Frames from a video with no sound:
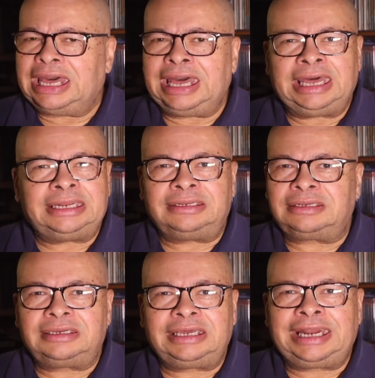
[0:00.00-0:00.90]
and
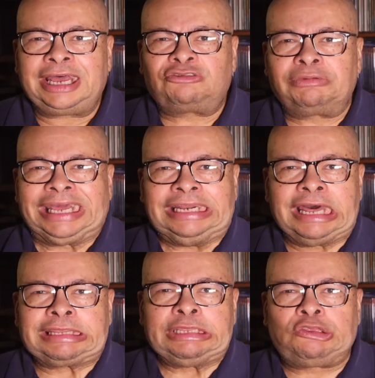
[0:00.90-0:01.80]
it has really
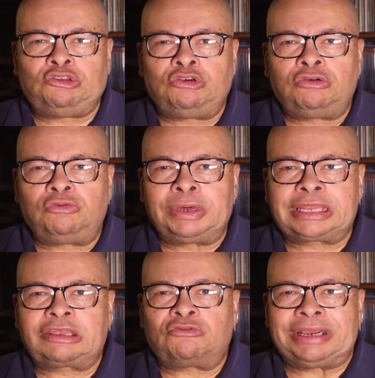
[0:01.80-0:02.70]
nothing to do
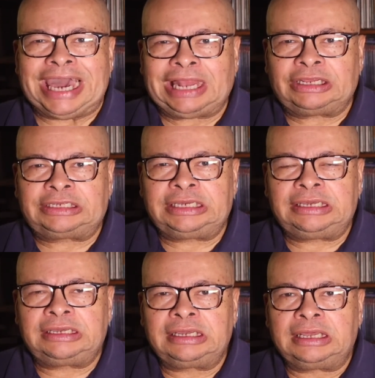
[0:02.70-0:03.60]
with the
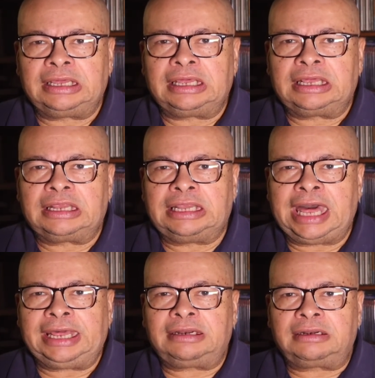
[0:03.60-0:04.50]
reality
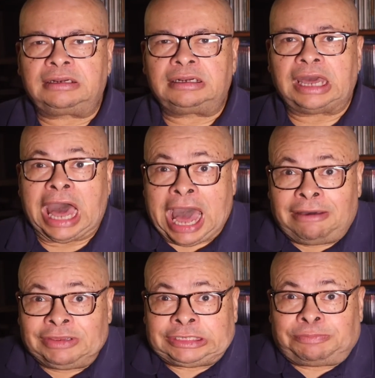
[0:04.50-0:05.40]
that
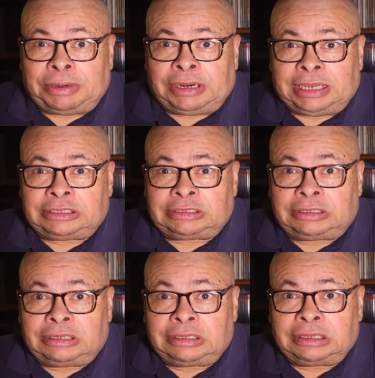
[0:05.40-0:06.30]
I've
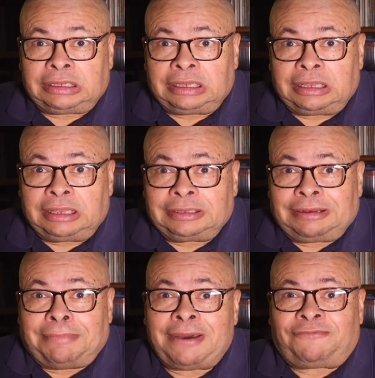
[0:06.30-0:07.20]
experienced,
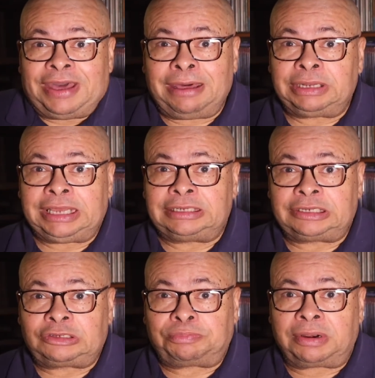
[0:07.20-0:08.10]
that my family has
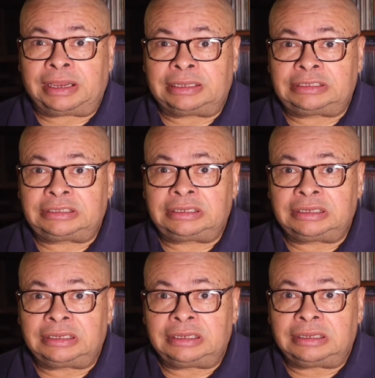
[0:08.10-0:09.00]
experienced.
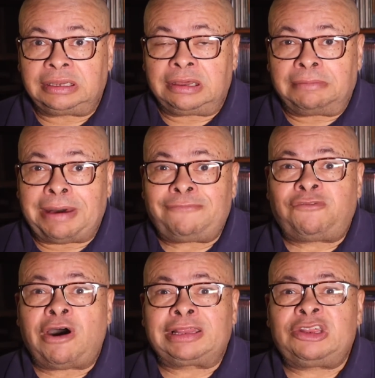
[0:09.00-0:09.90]
My
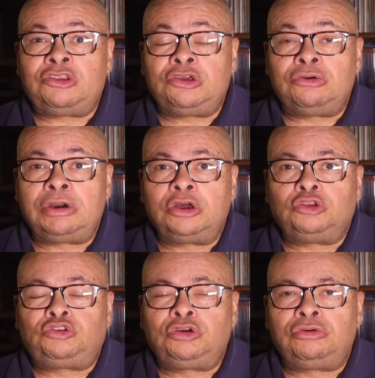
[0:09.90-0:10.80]
father knew
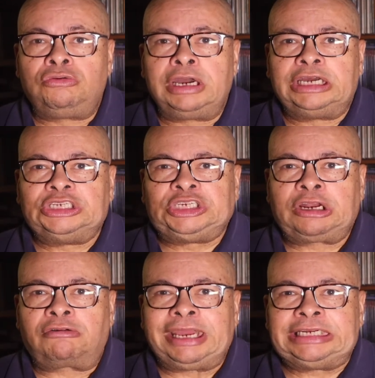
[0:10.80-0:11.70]
2
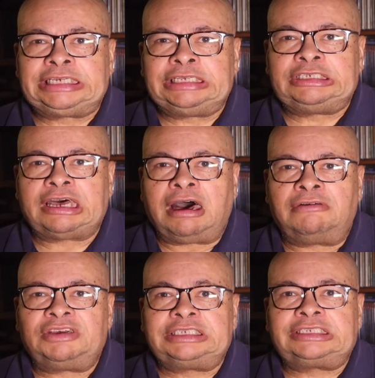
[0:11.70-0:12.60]
generations
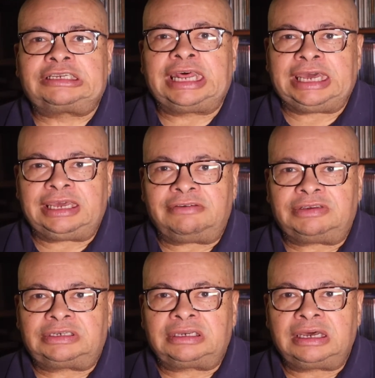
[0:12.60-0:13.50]
of
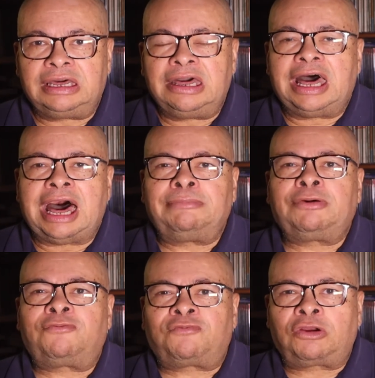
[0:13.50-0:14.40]
slaves. I'm
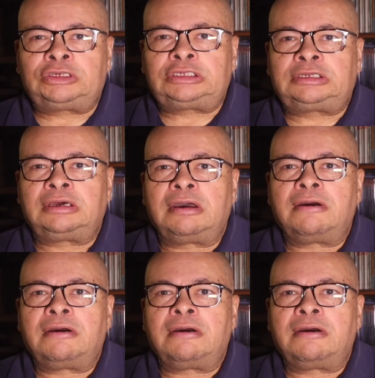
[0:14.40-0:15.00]
the first